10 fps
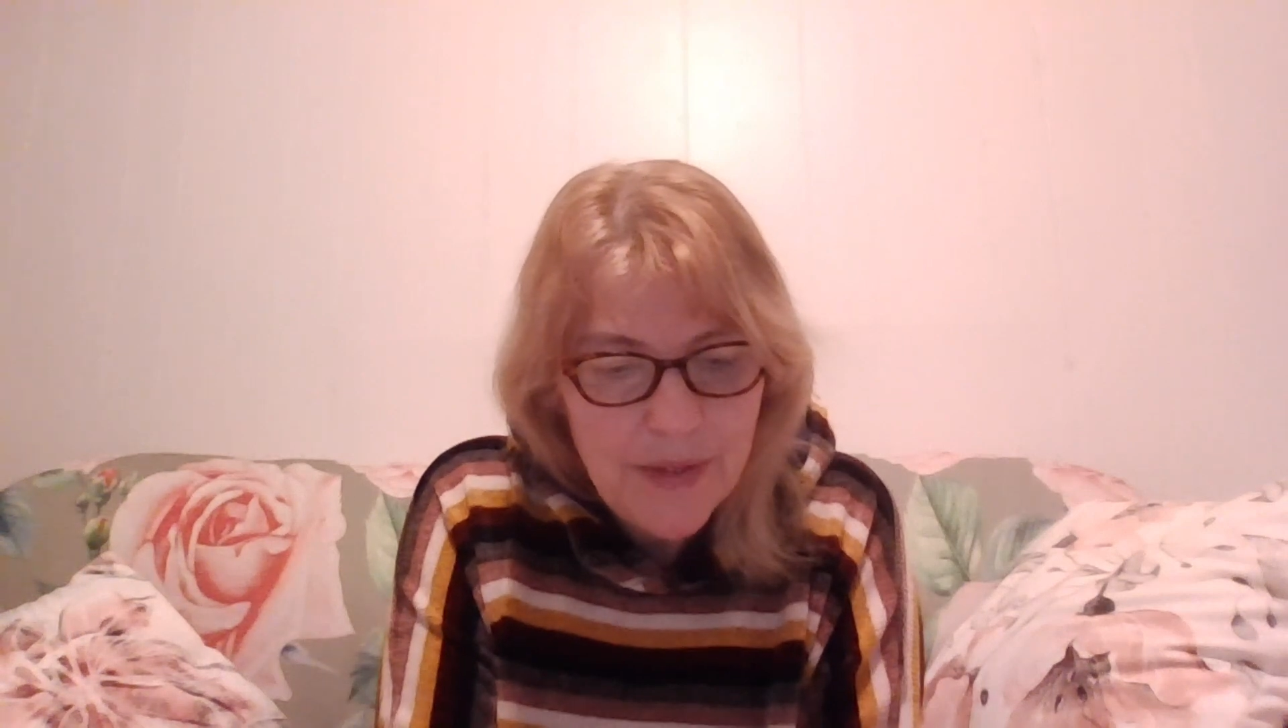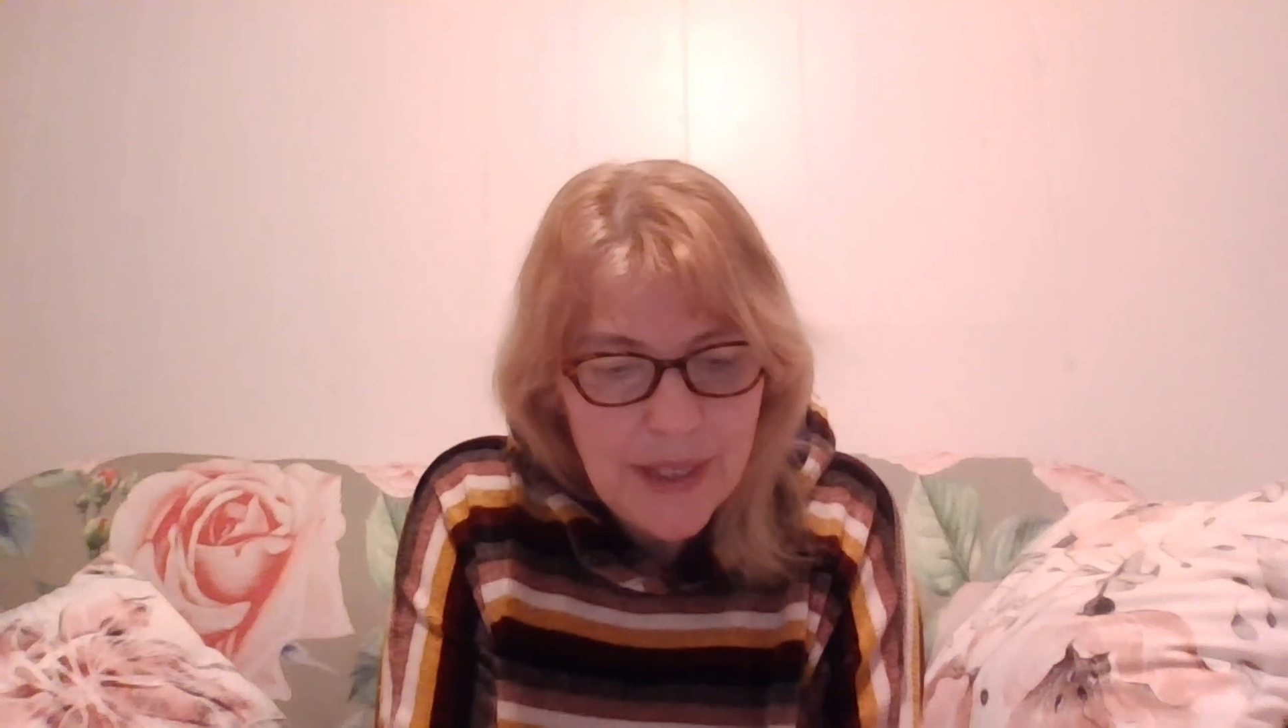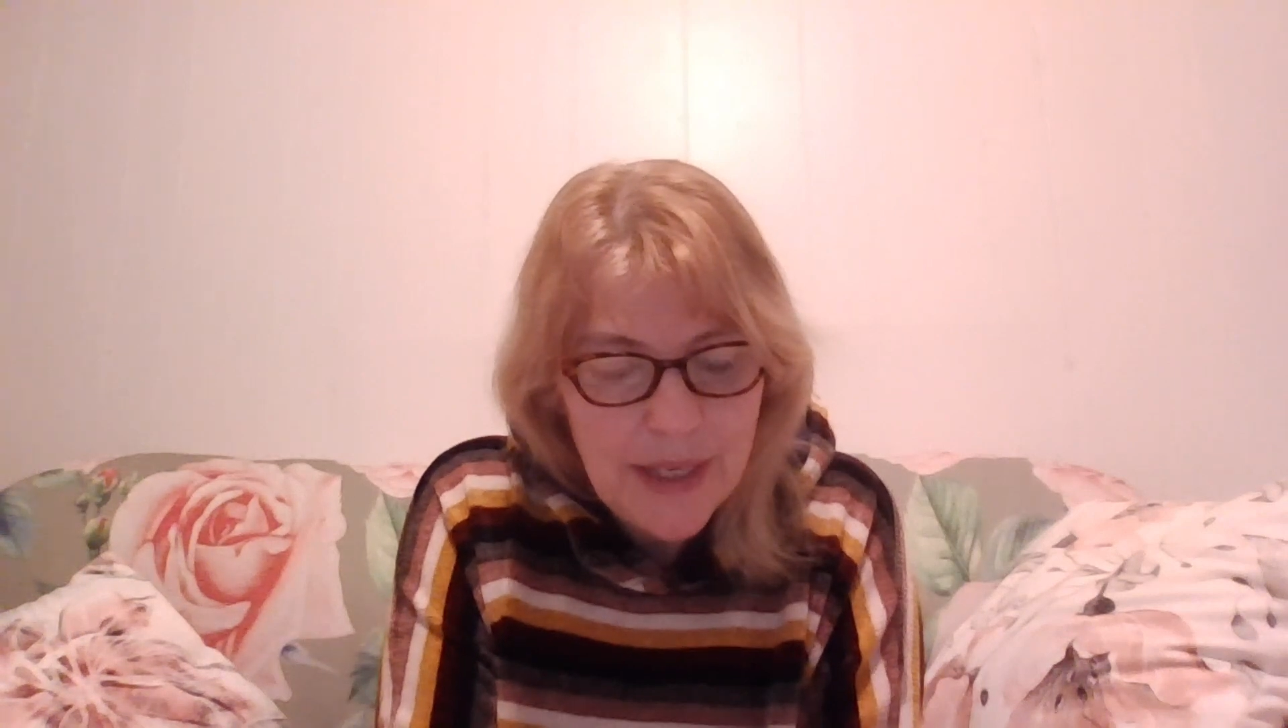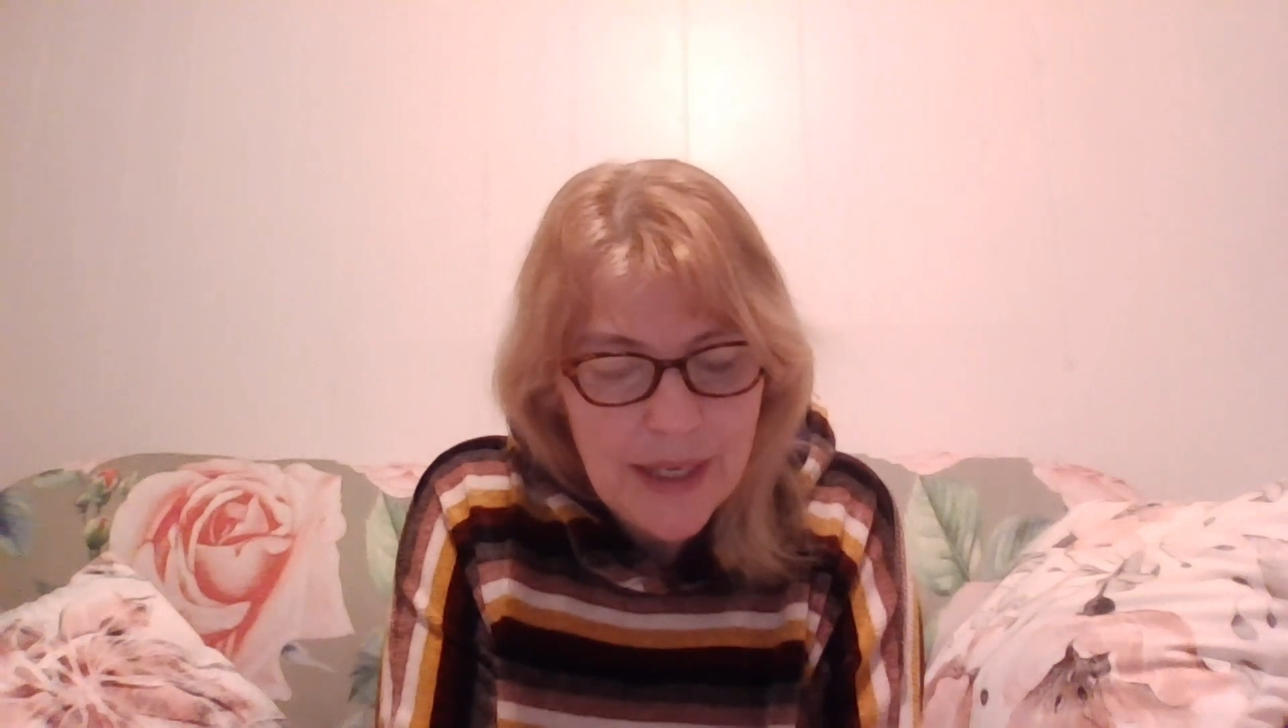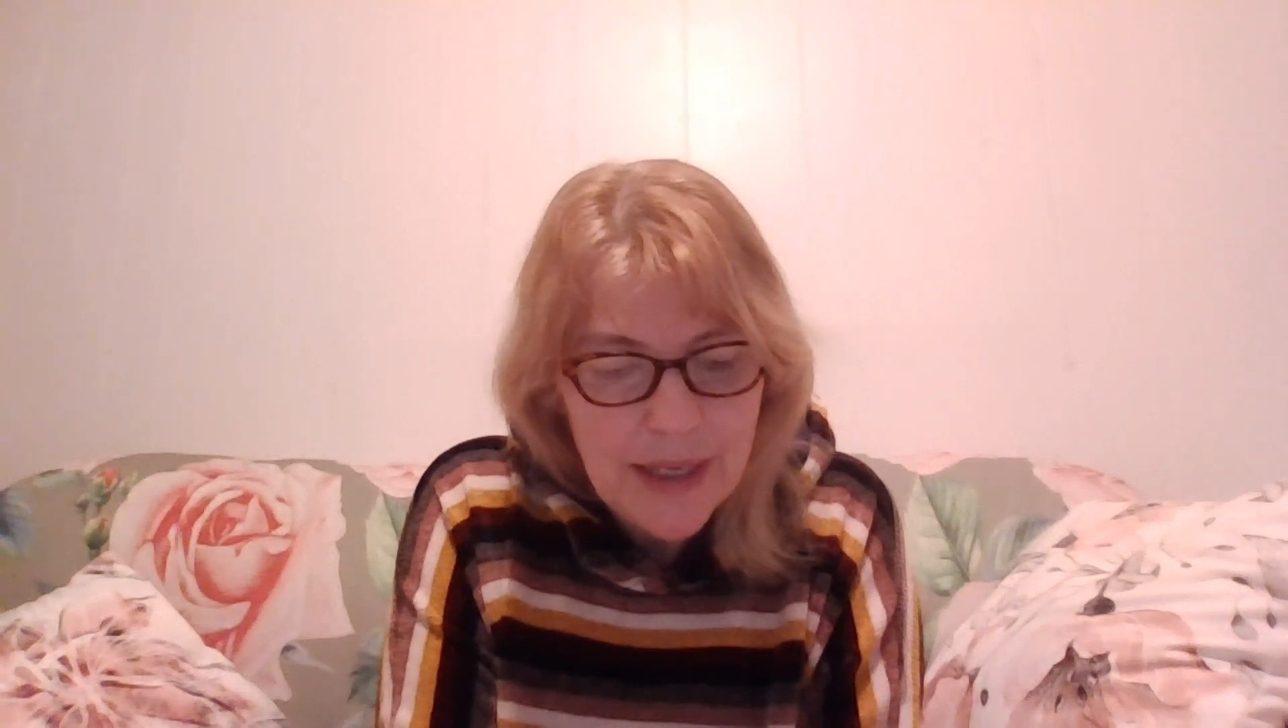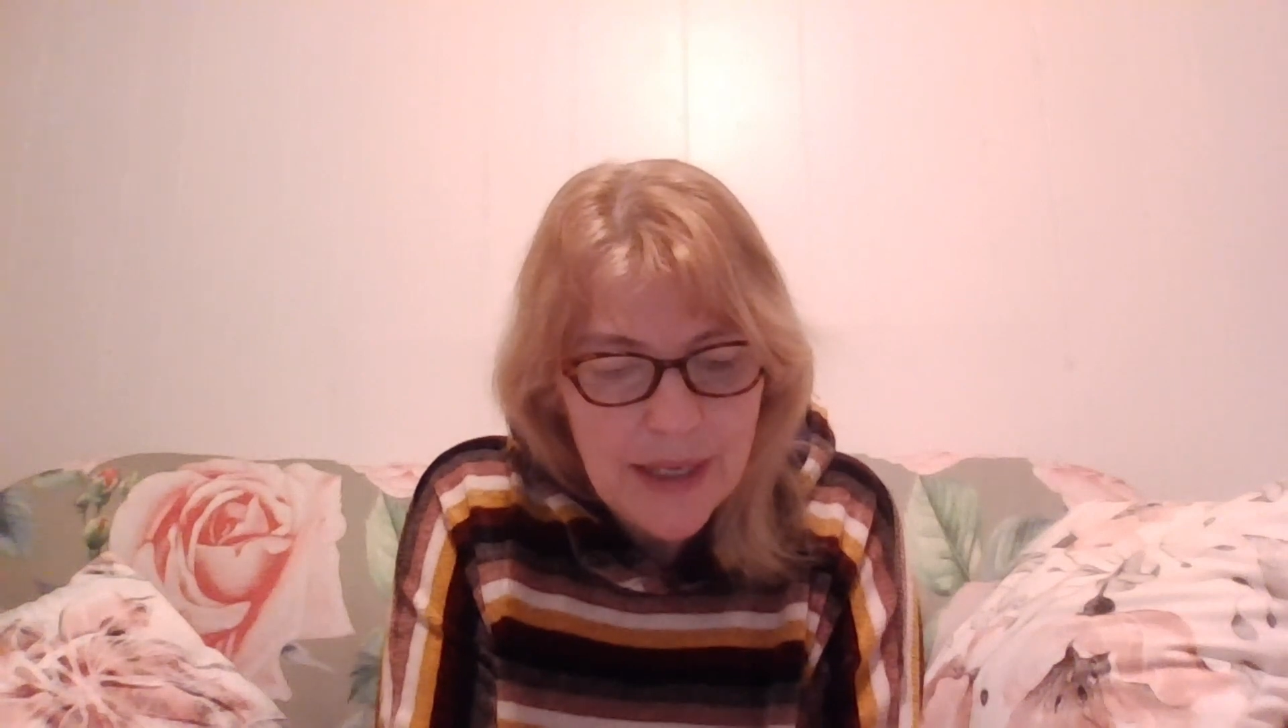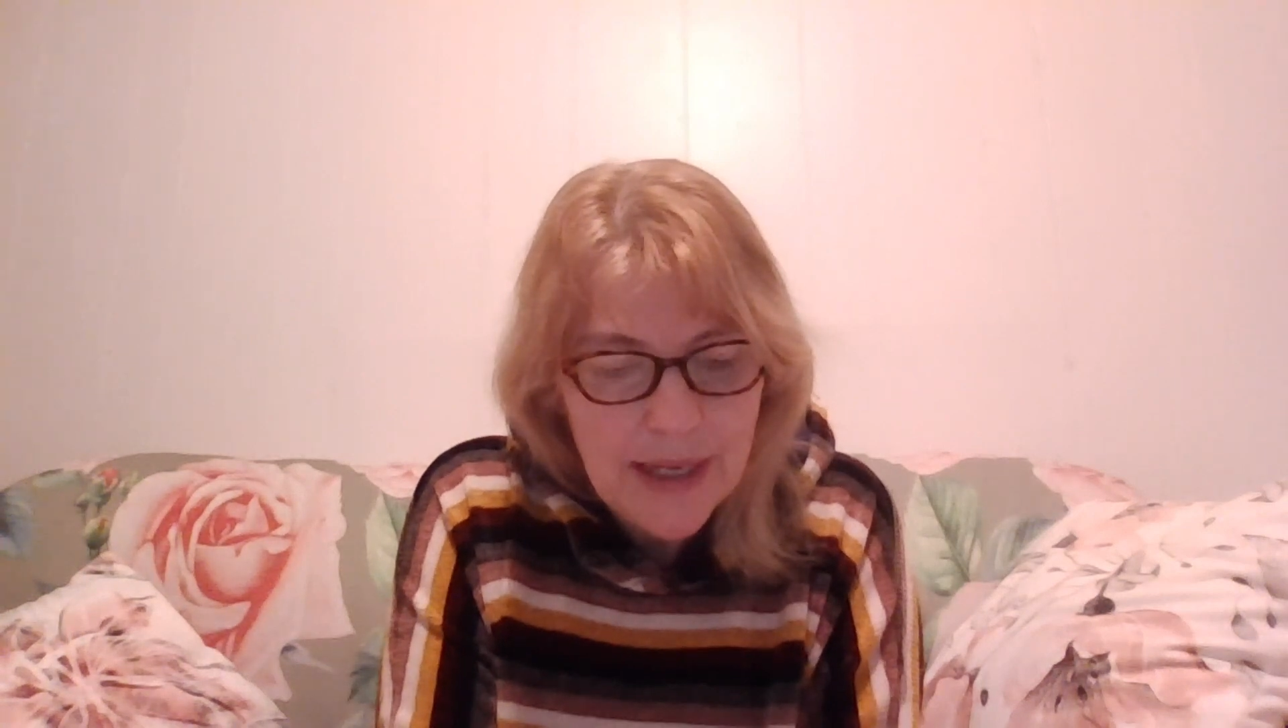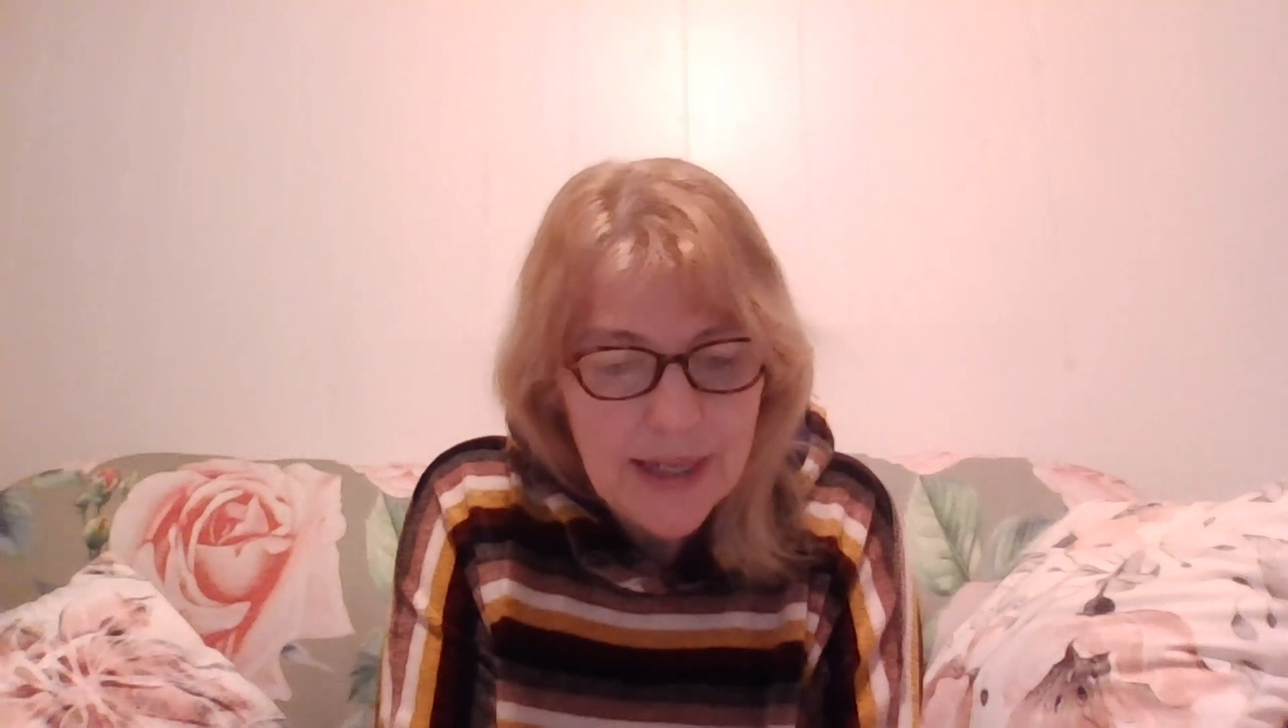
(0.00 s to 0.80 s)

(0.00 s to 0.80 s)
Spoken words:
tea?